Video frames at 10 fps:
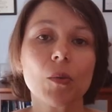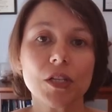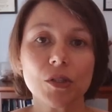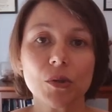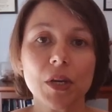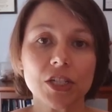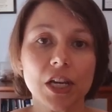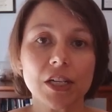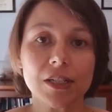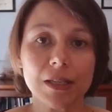we do get
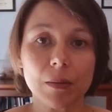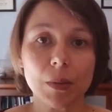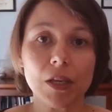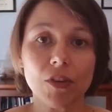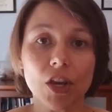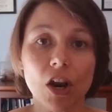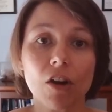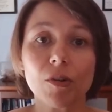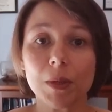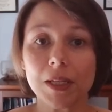changes in
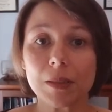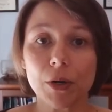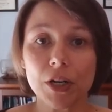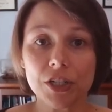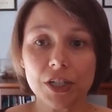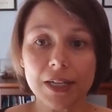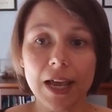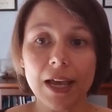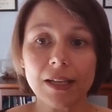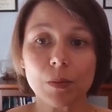PVR from inspiration to
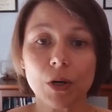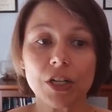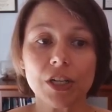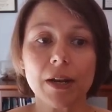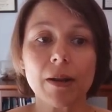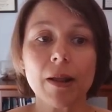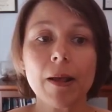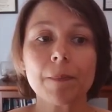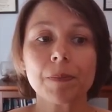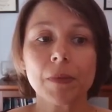expiration.
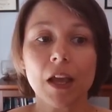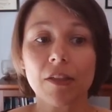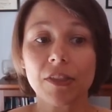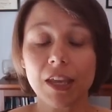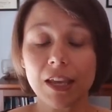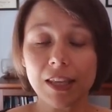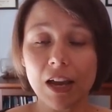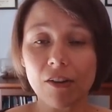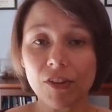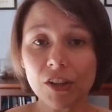In the
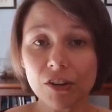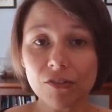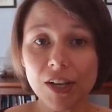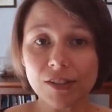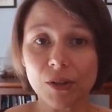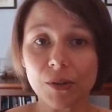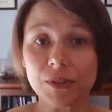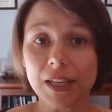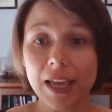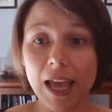alveolar
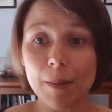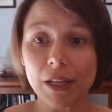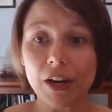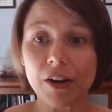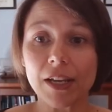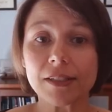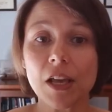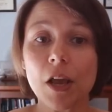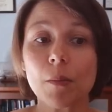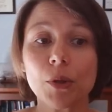vessels, the capillaries,
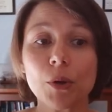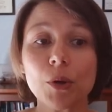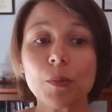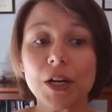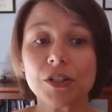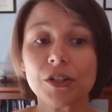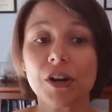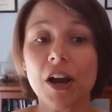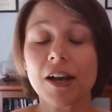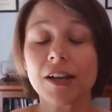pleural pressure
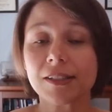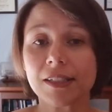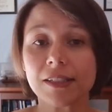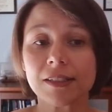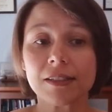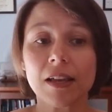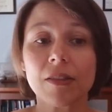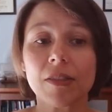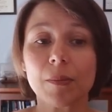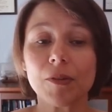causes
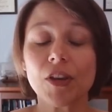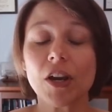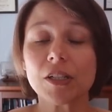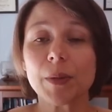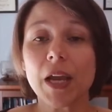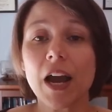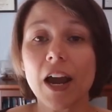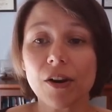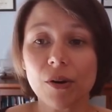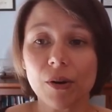the PVR to be
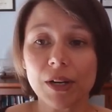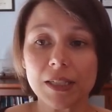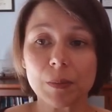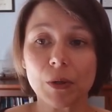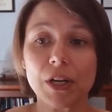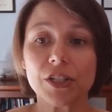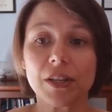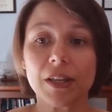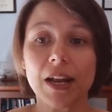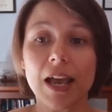higher on
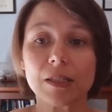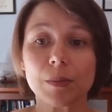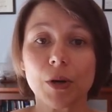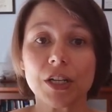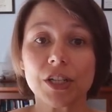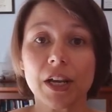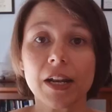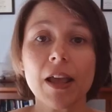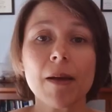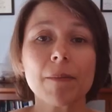inspiration than
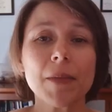expiration.